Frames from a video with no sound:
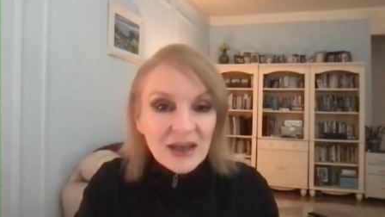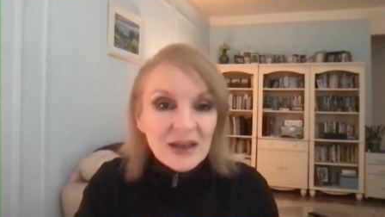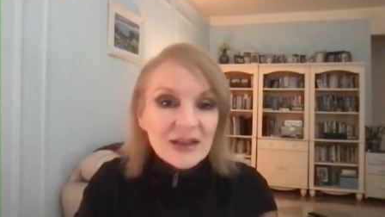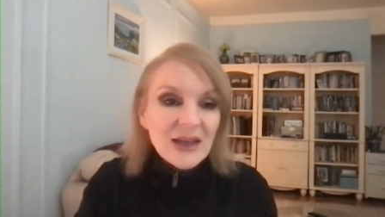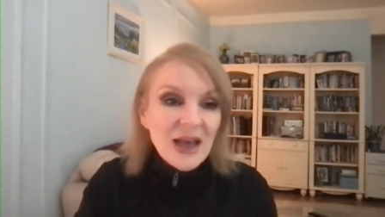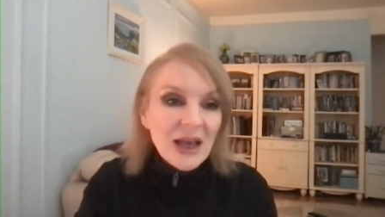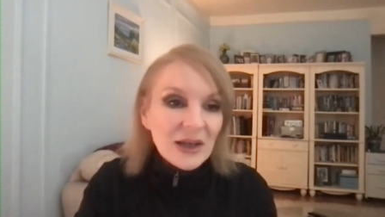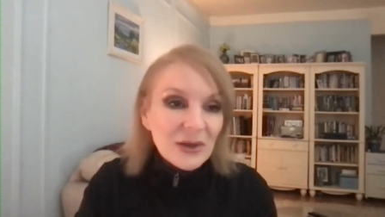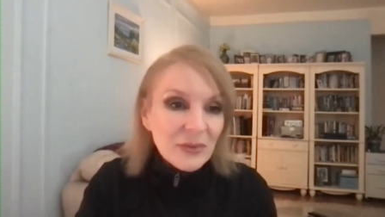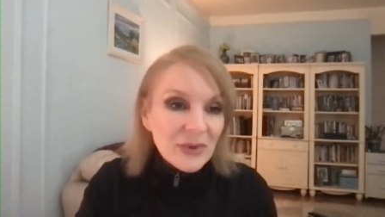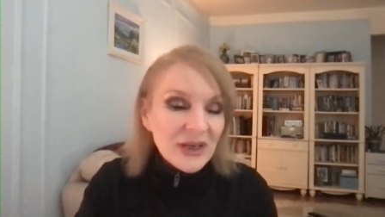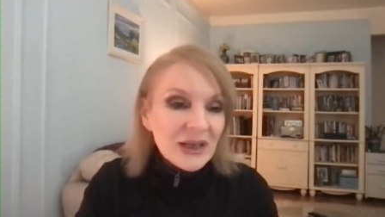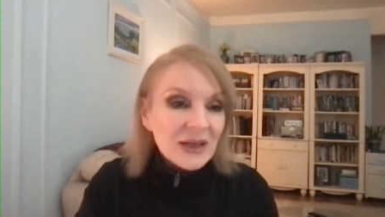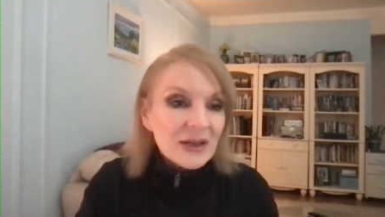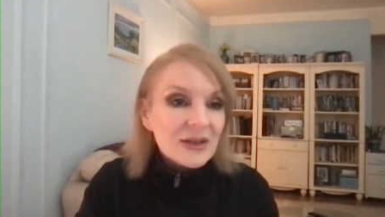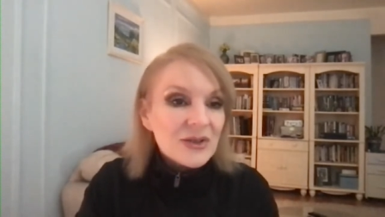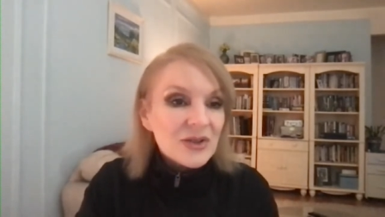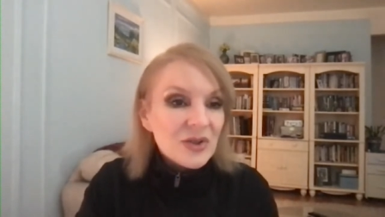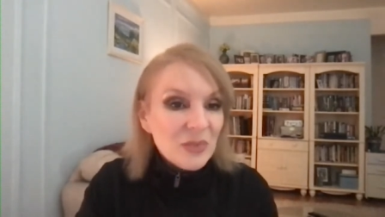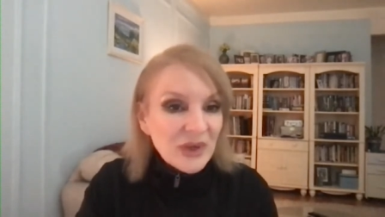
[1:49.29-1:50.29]
It's Halloween.
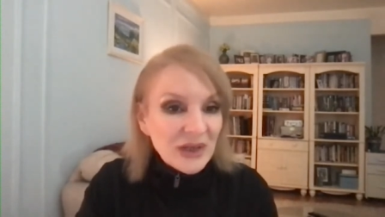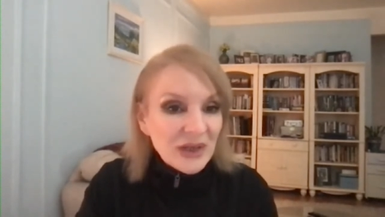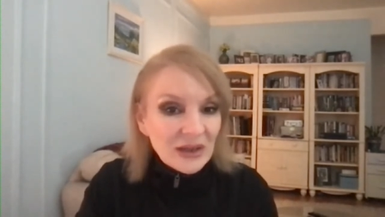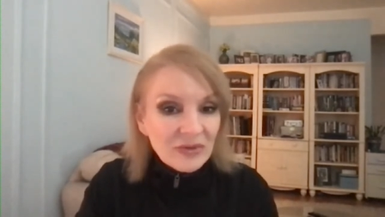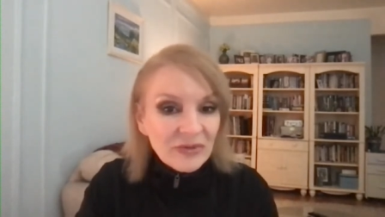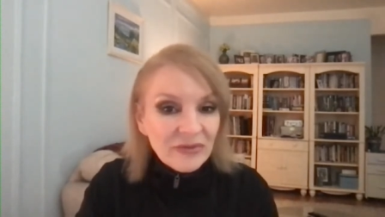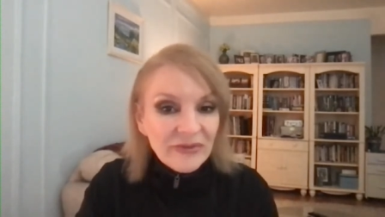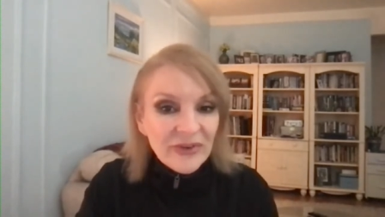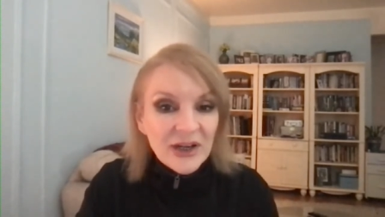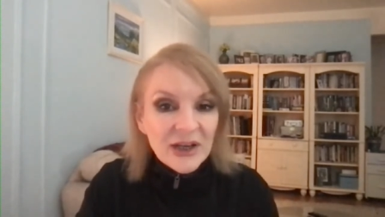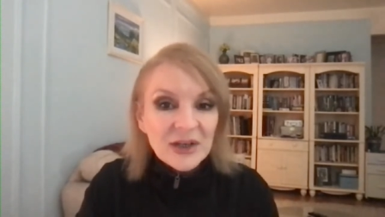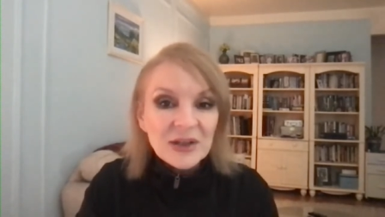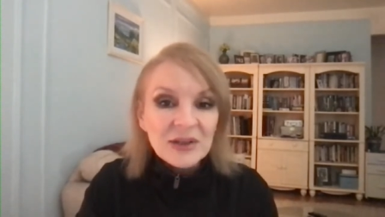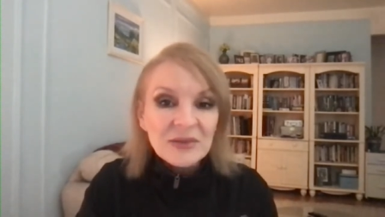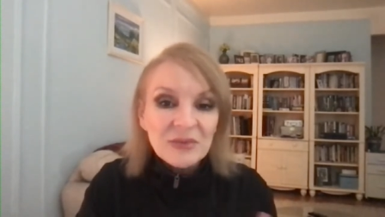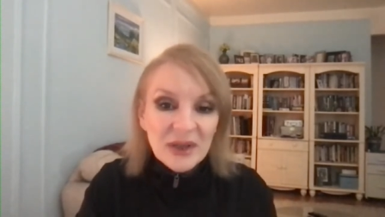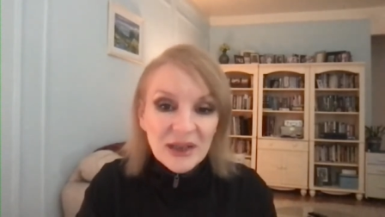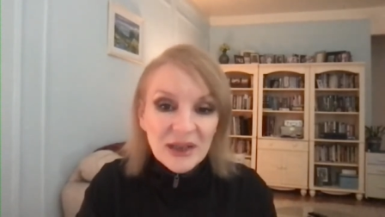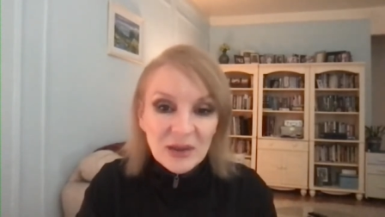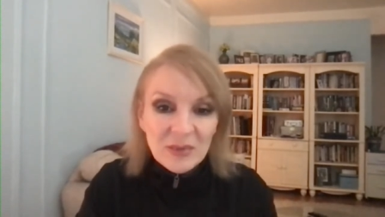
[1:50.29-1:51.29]
It should be a little
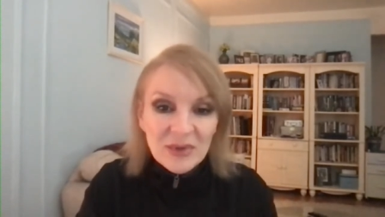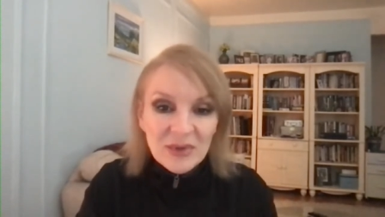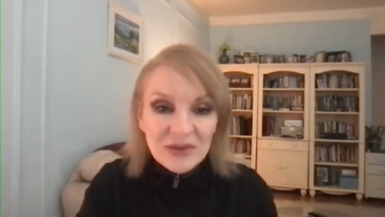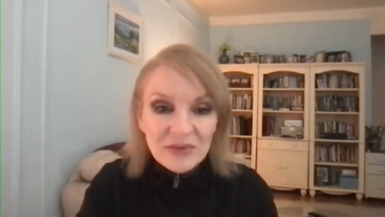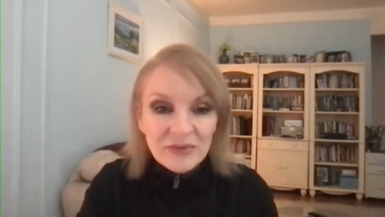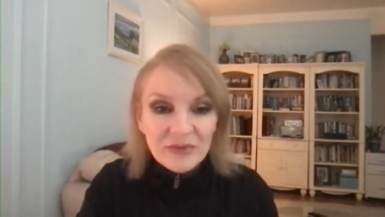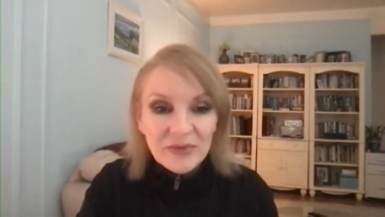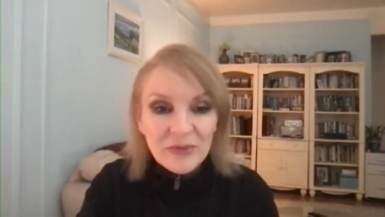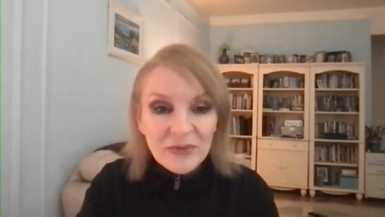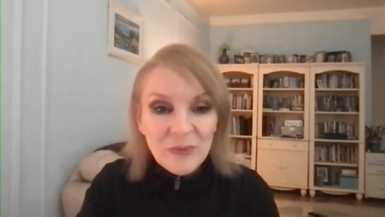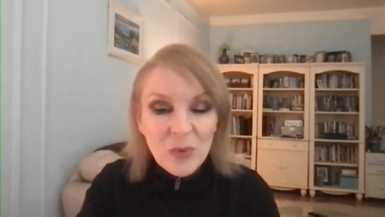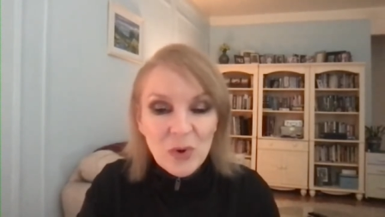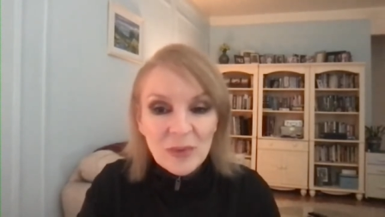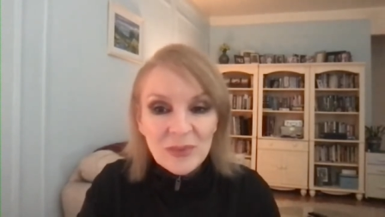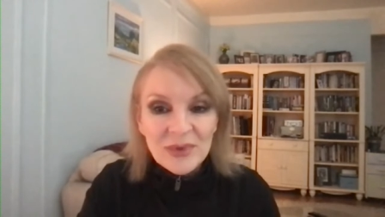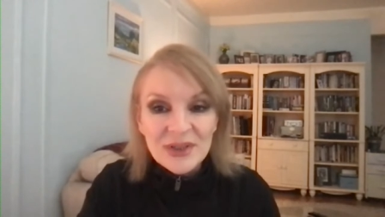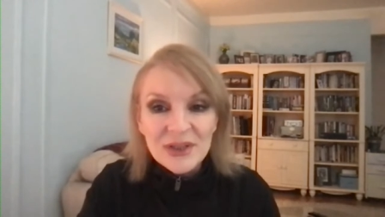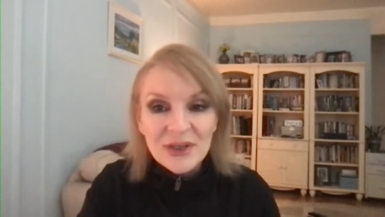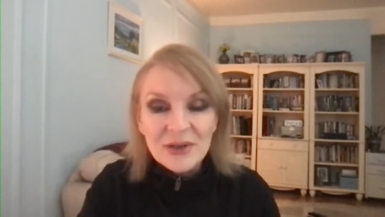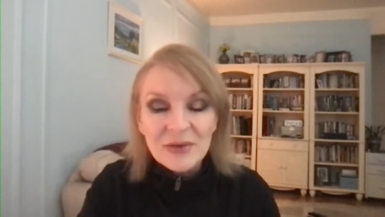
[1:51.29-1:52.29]
fun, a little bit
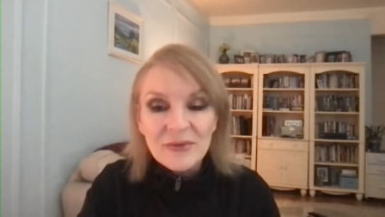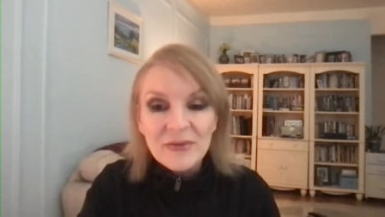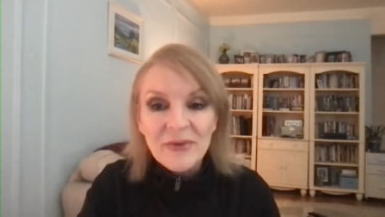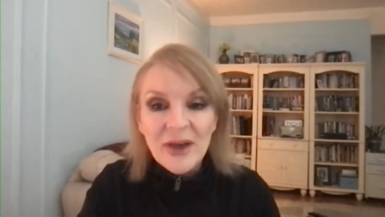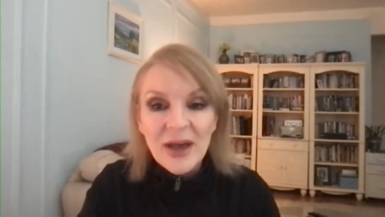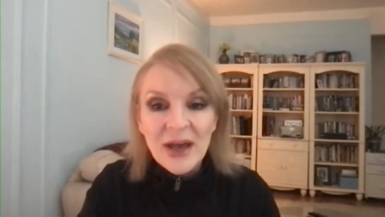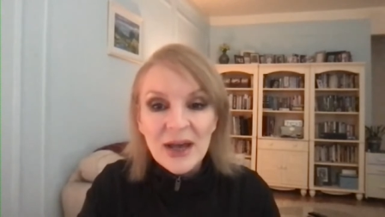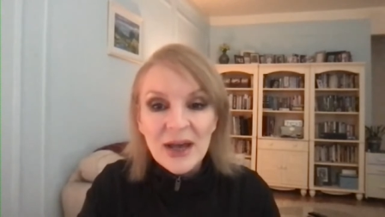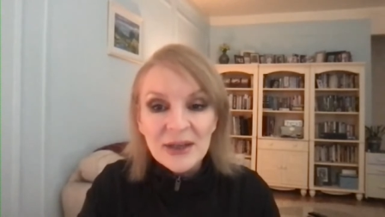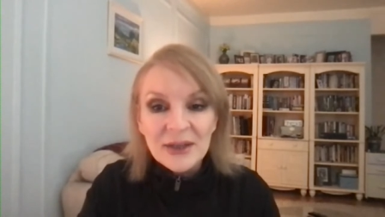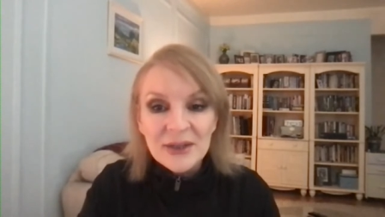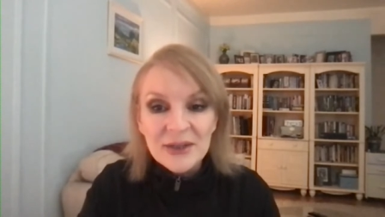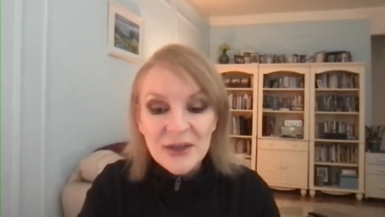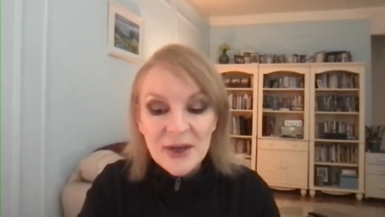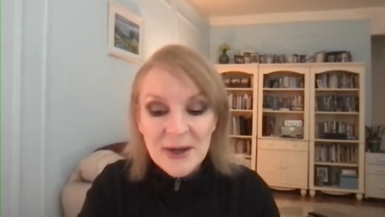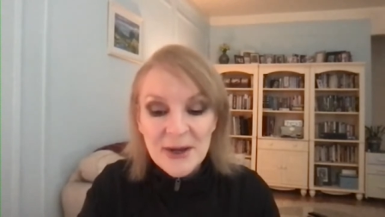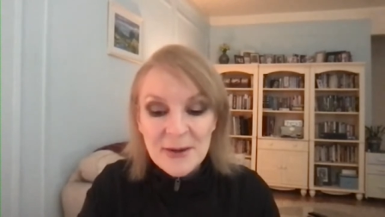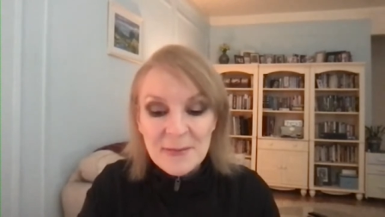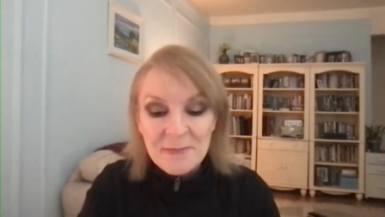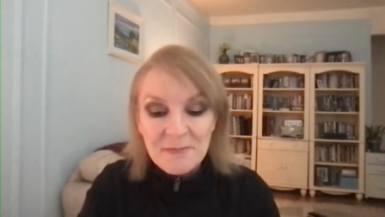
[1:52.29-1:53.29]
informative, and
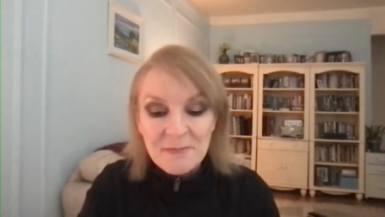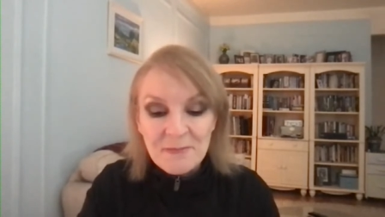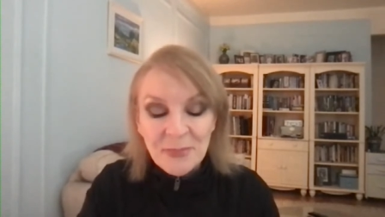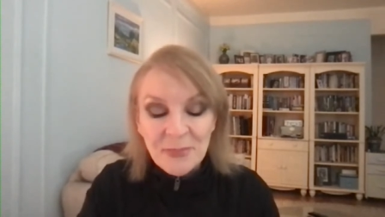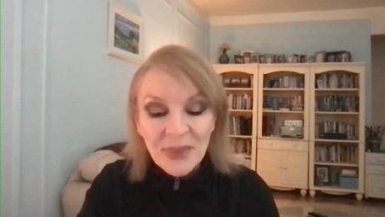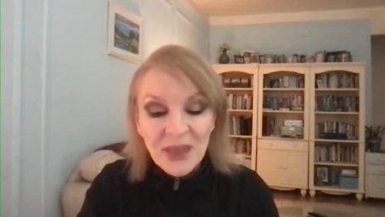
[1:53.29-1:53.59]
um,